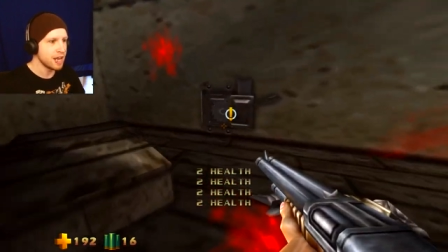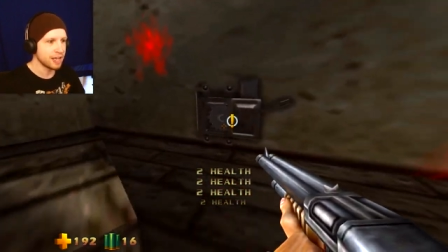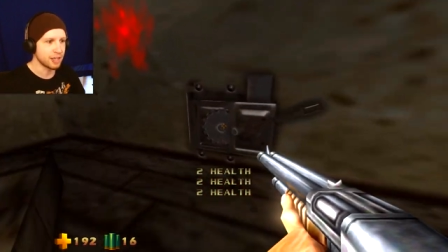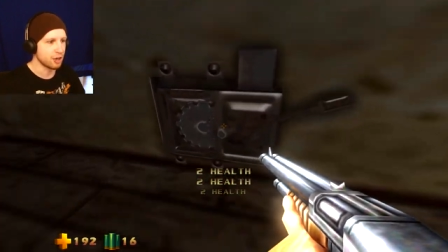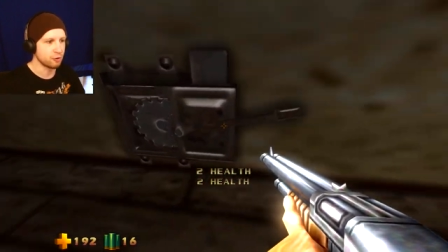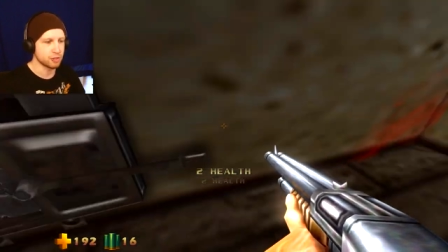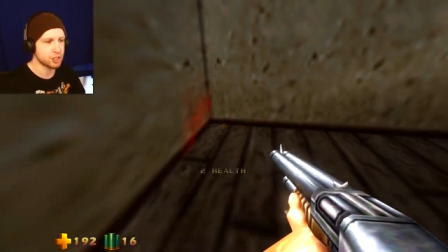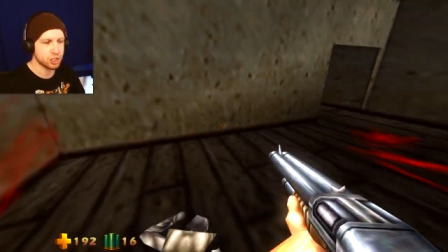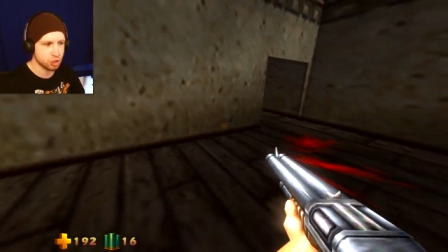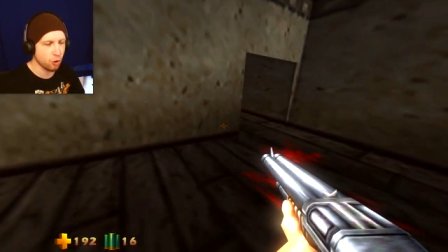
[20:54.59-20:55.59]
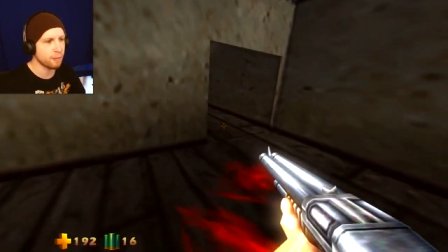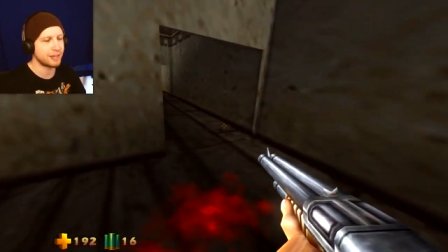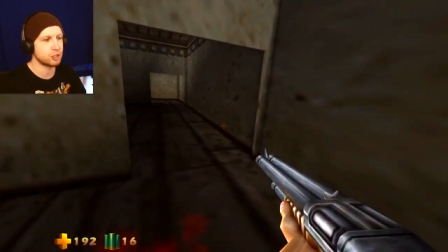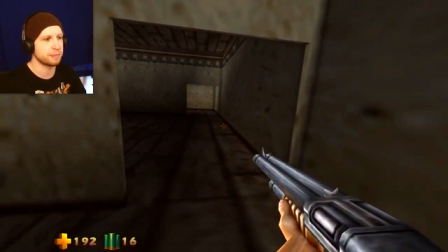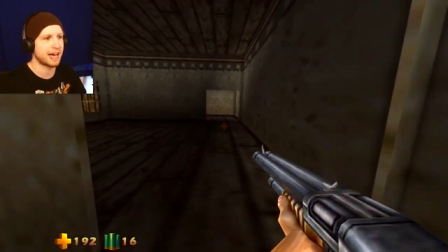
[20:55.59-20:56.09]
You know, so
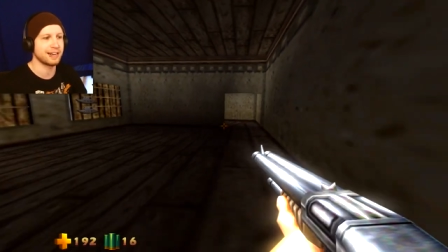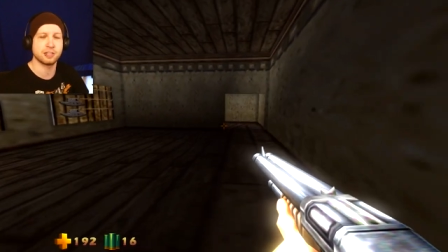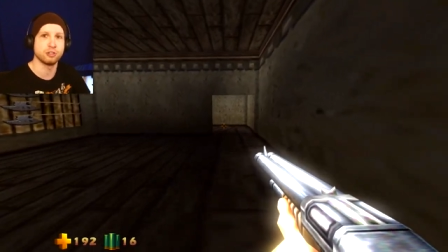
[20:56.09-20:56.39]
much about it.